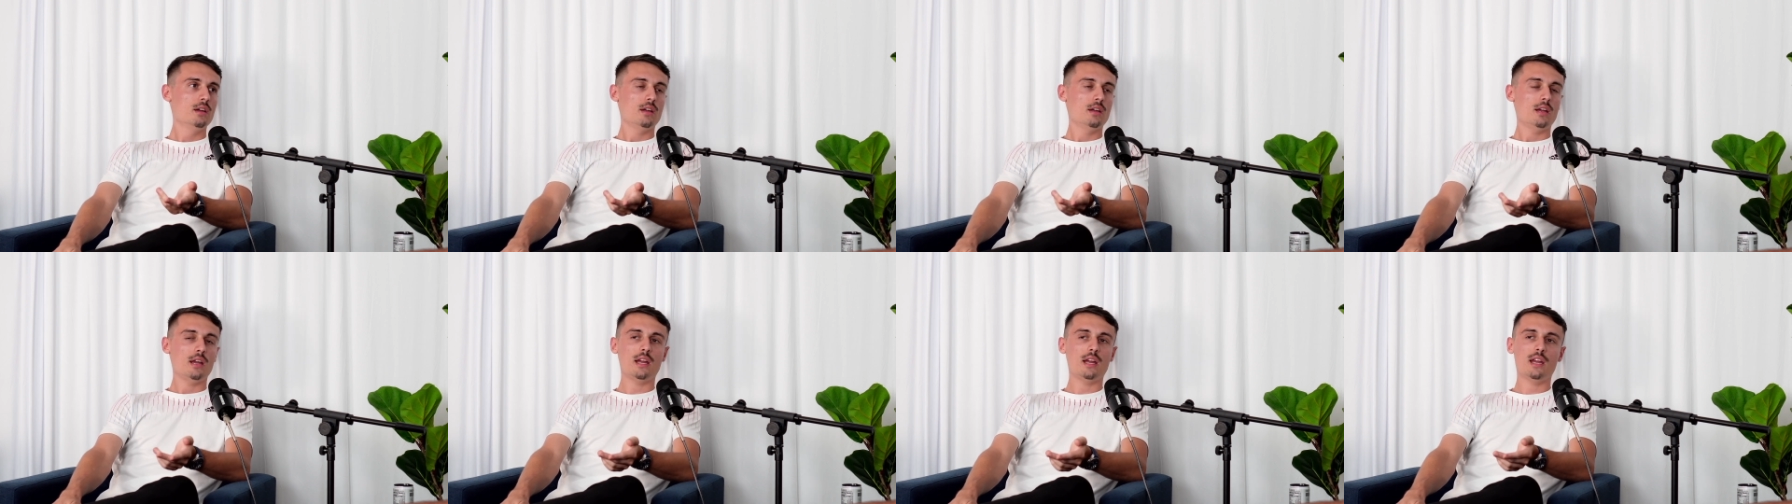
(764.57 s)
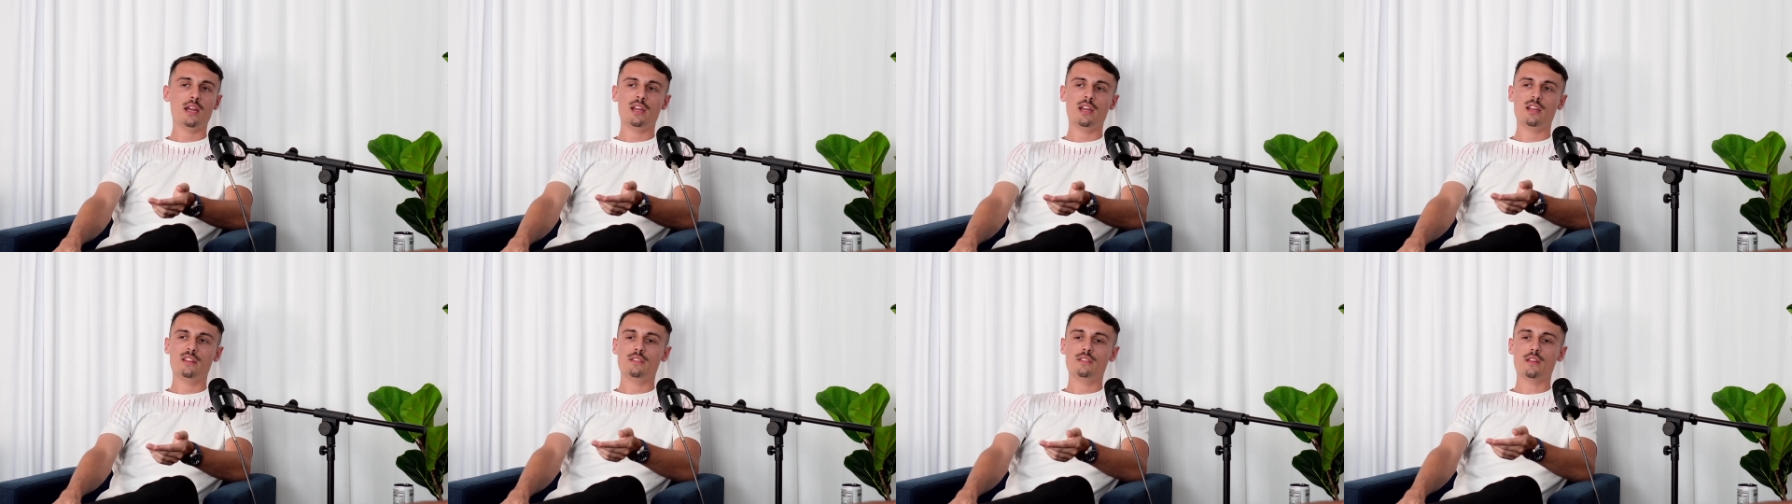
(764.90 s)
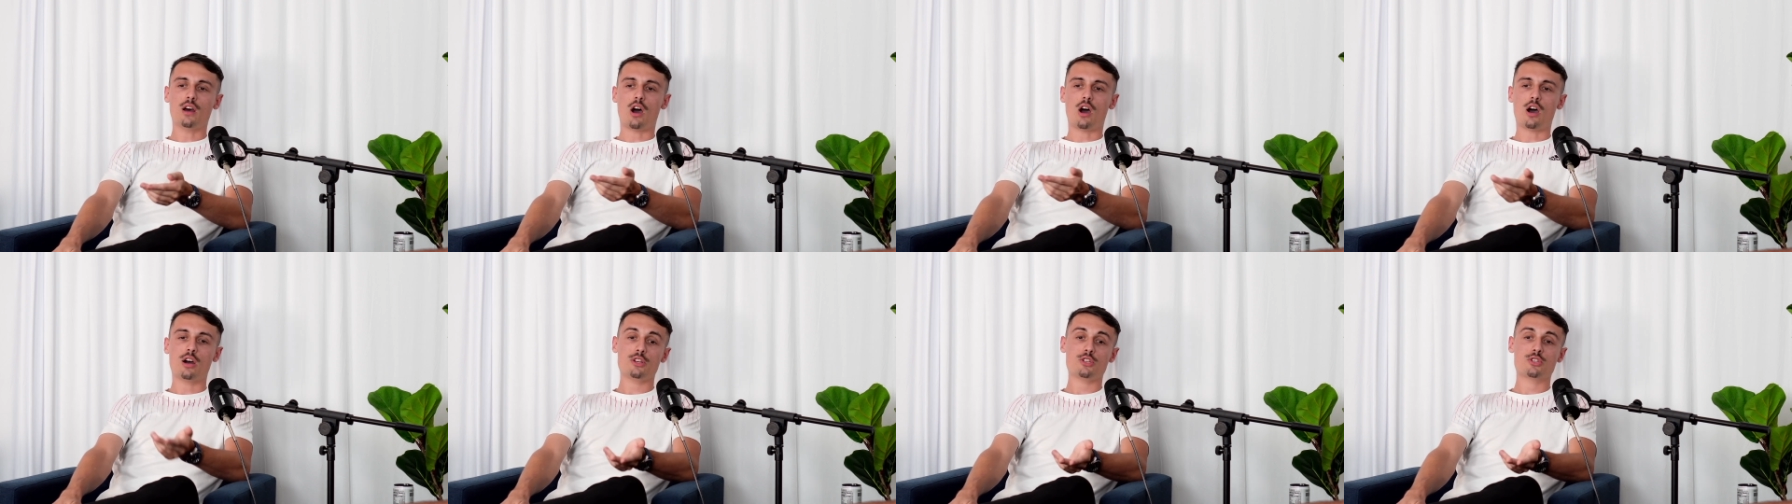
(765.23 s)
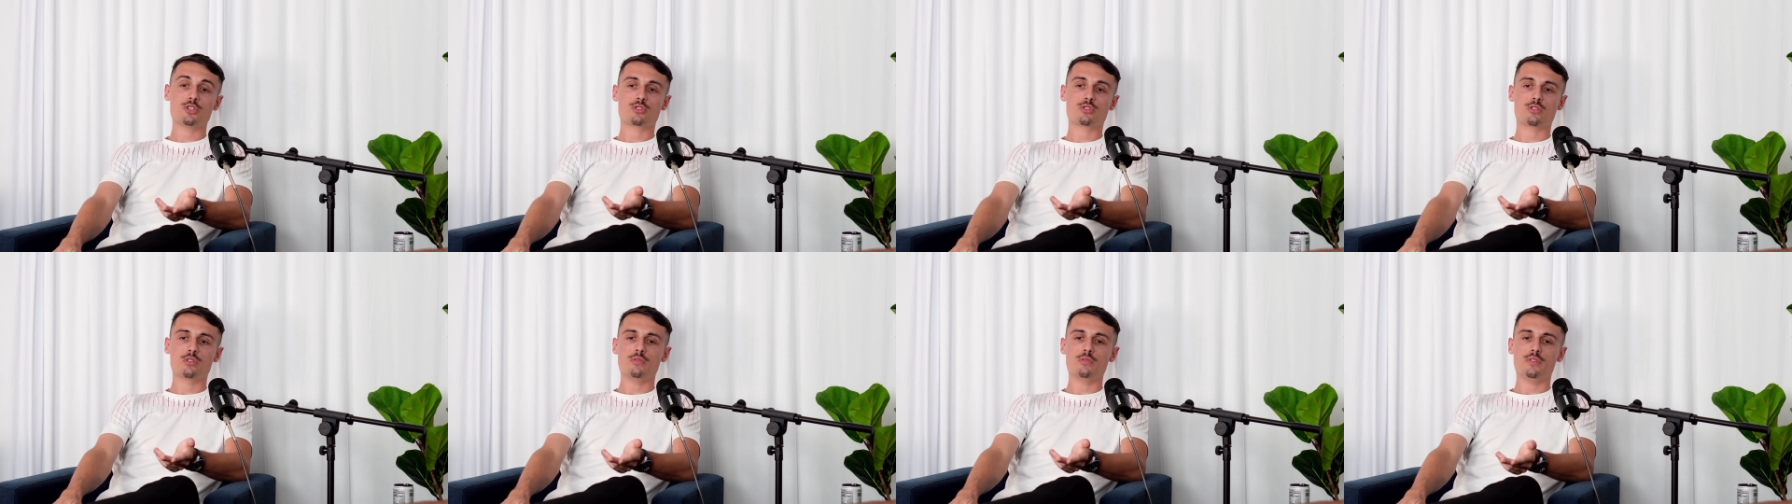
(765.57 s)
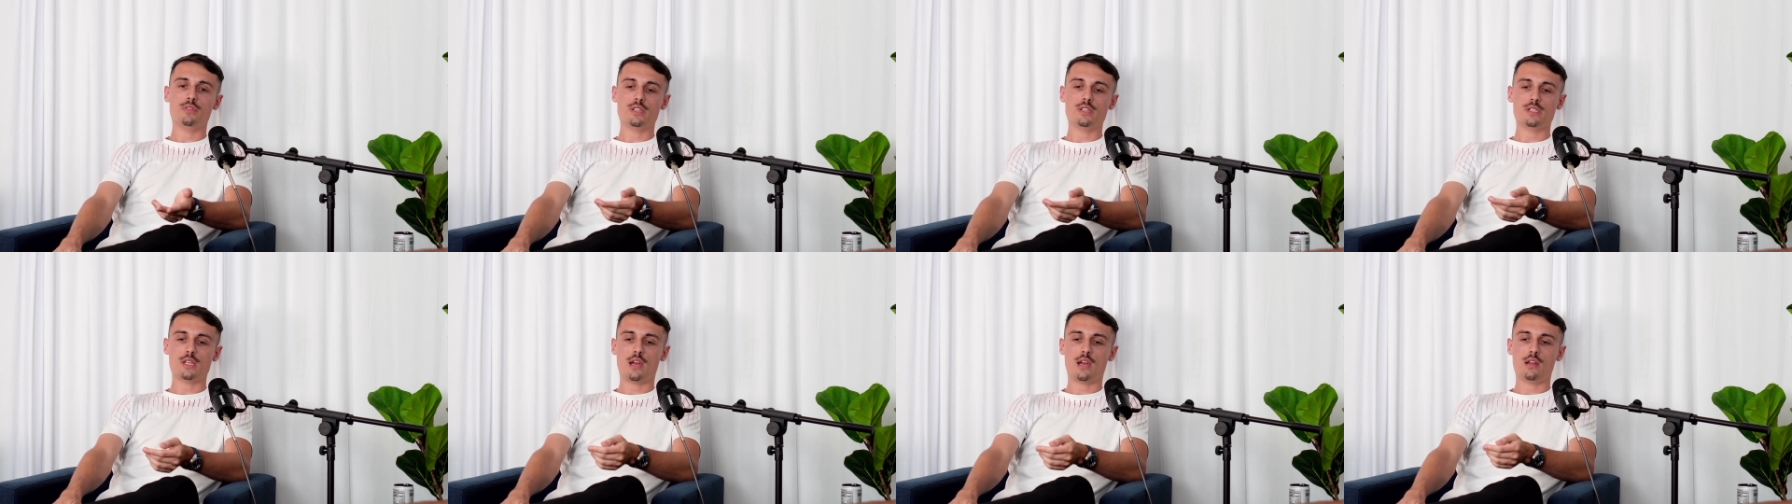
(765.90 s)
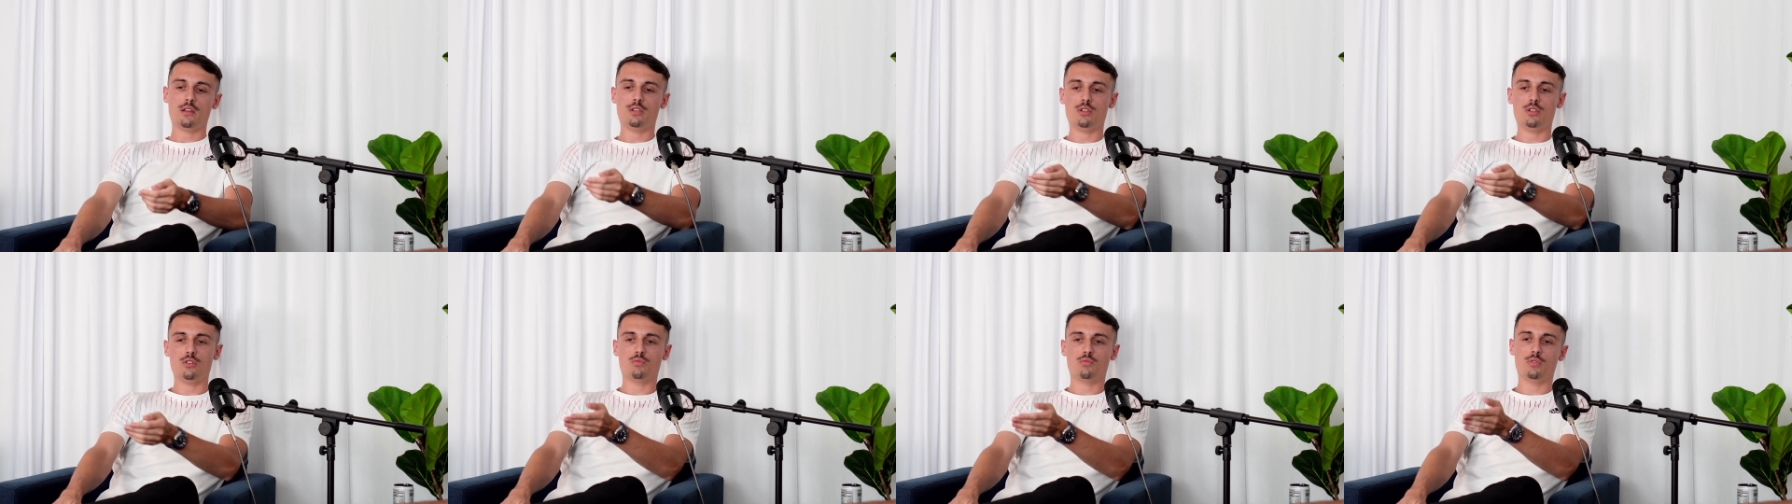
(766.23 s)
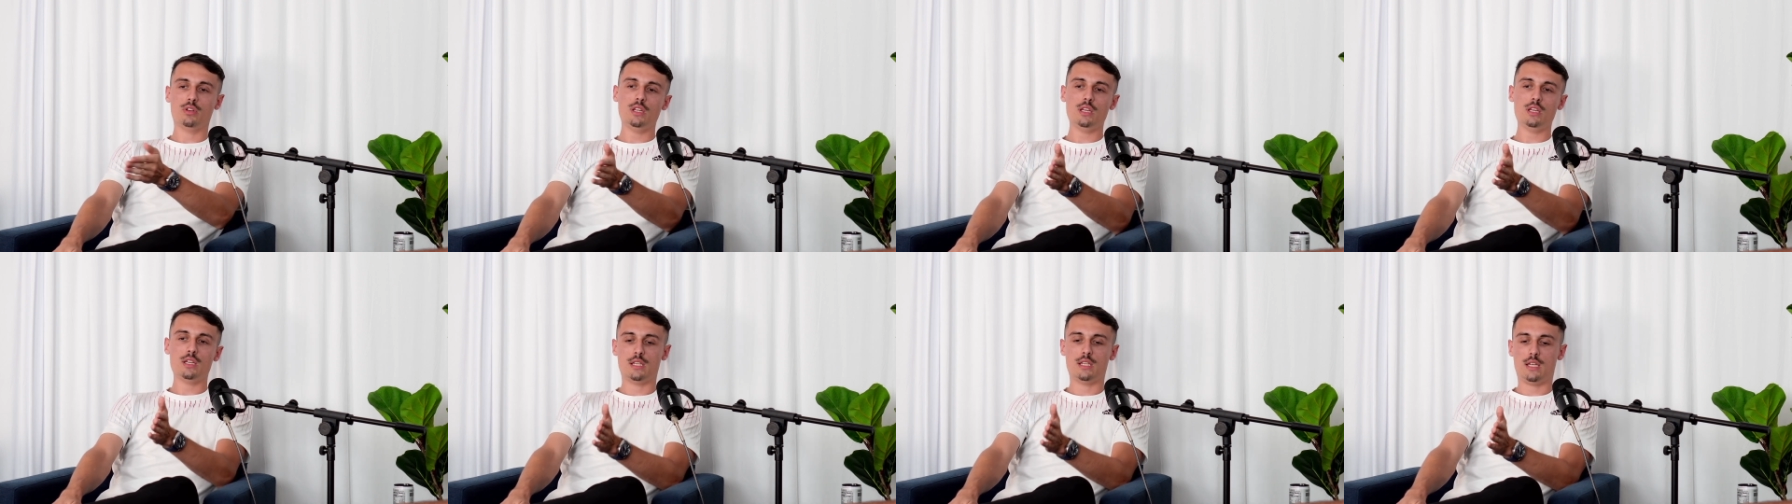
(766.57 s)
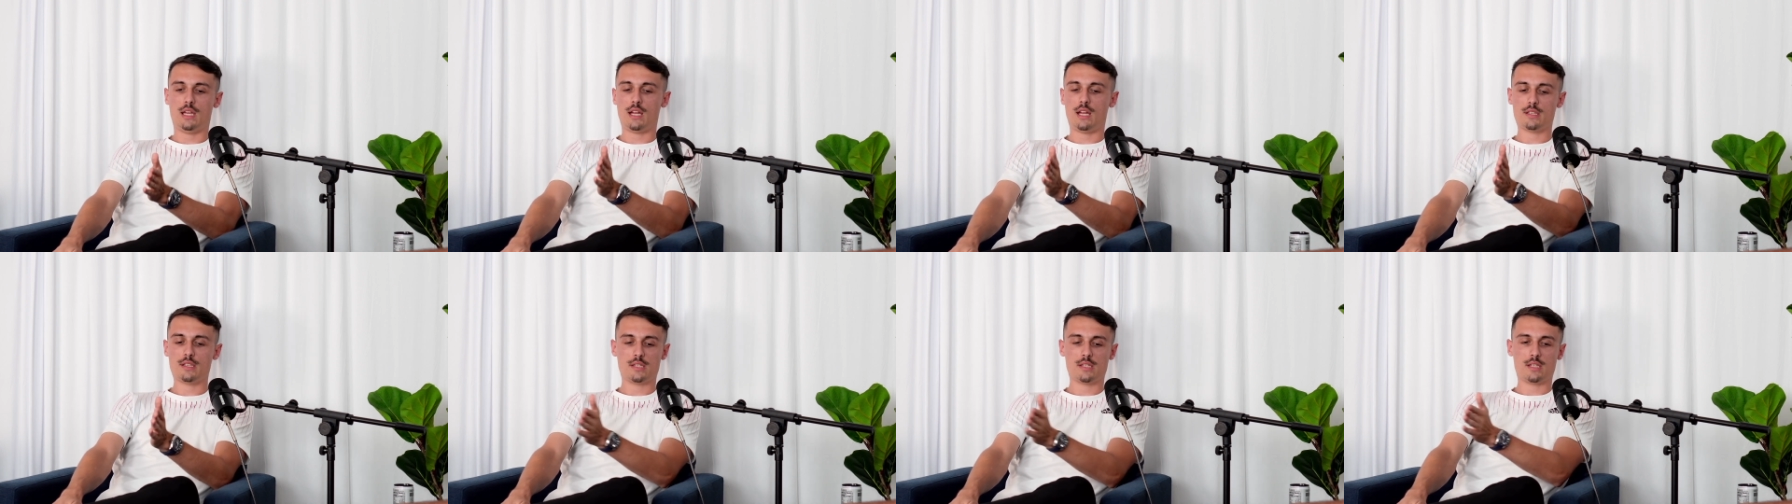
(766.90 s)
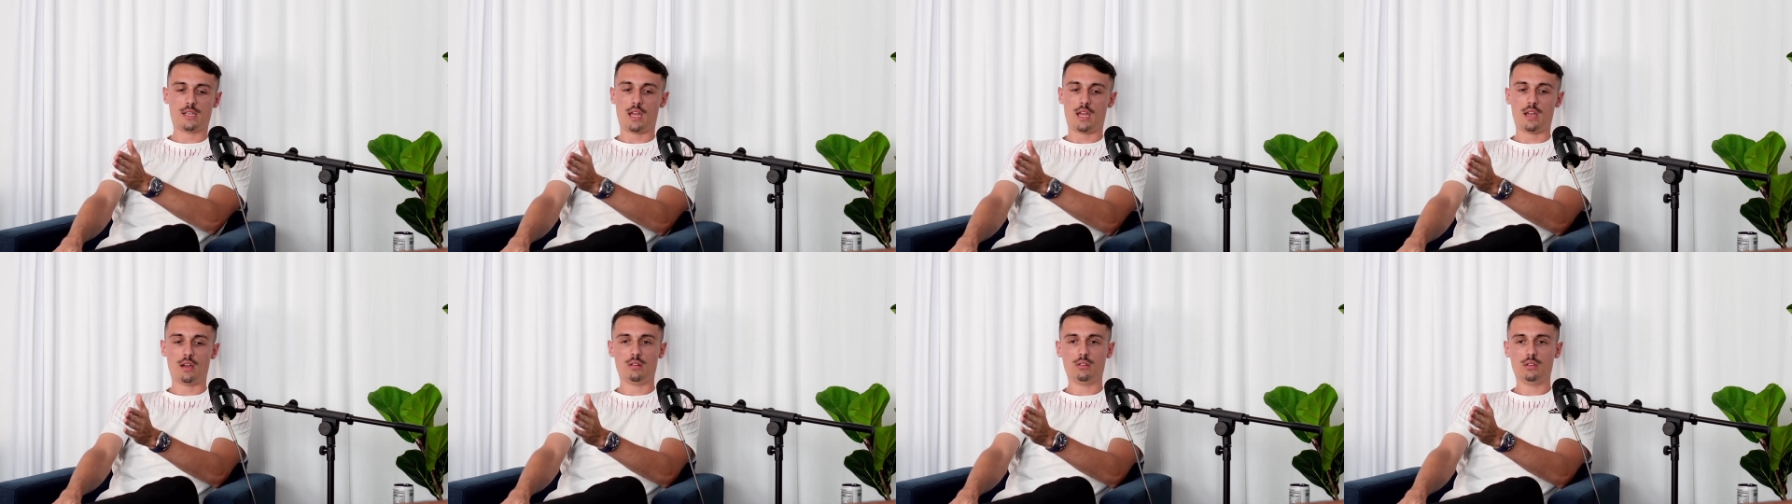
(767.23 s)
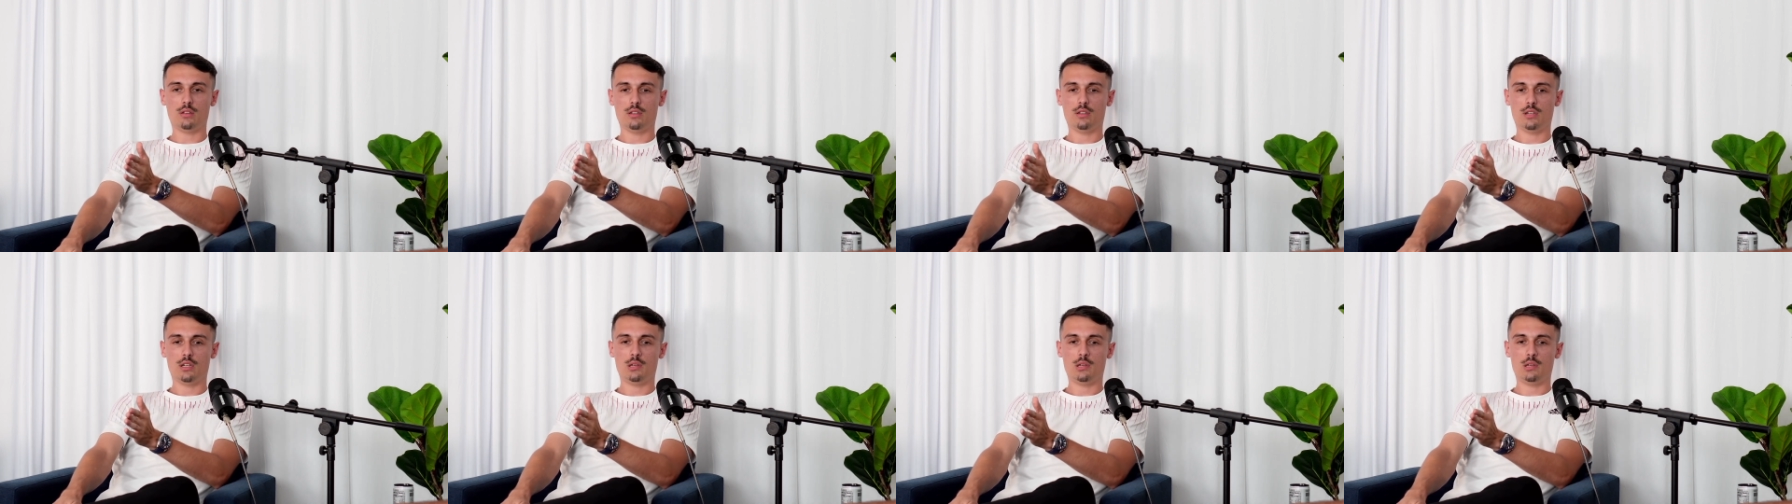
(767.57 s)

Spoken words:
And the honest truth is that you really can't scale.